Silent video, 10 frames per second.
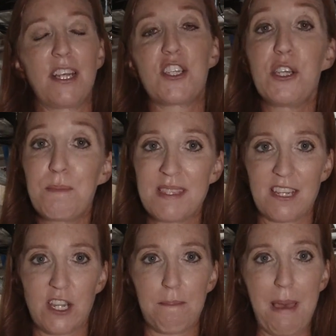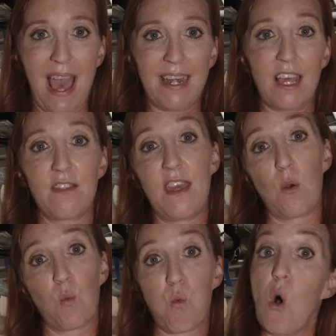two-position bed that
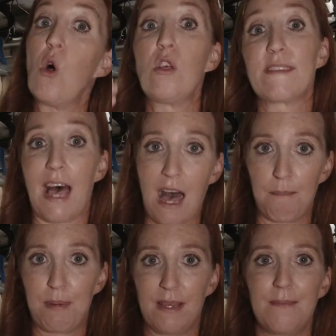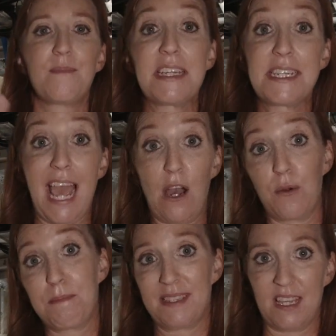rolls up in the
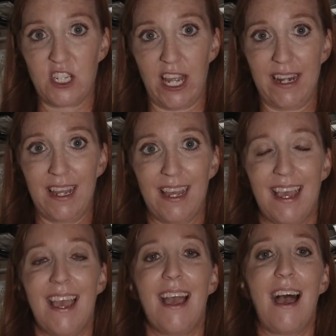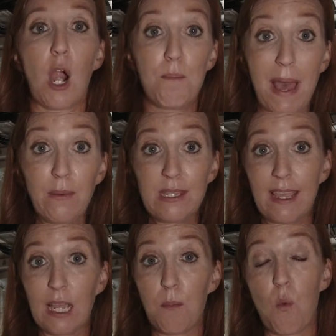down position. Our bed will
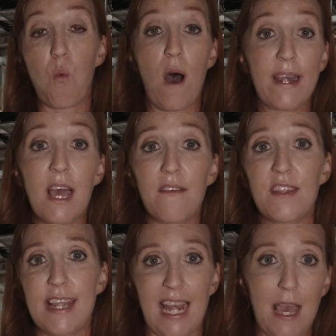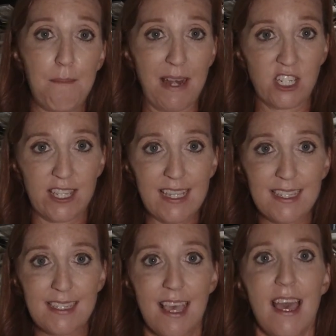take up one of the dinette bench
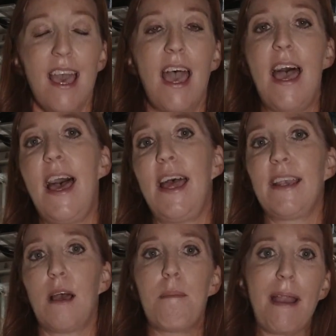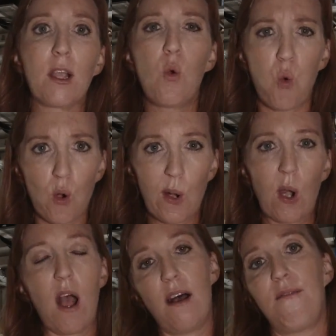seats and about a
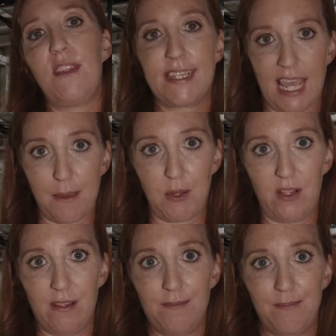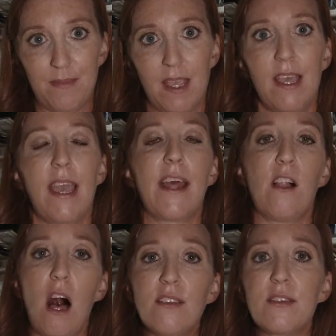quarter of the table.
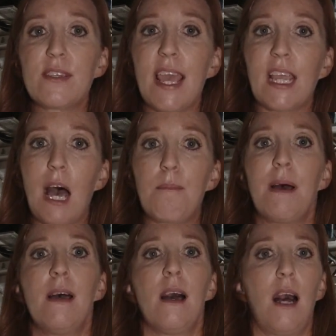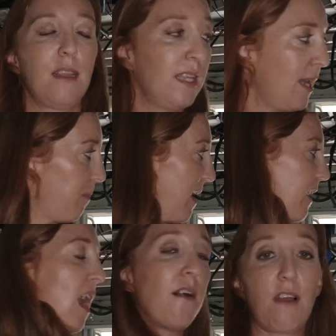It'll also take up a little
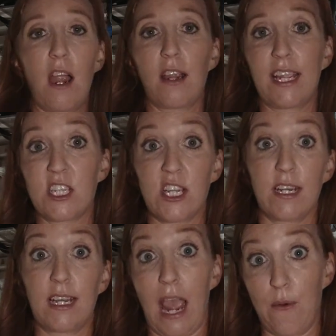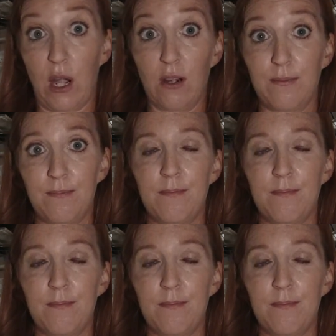bit of our kitchen counter.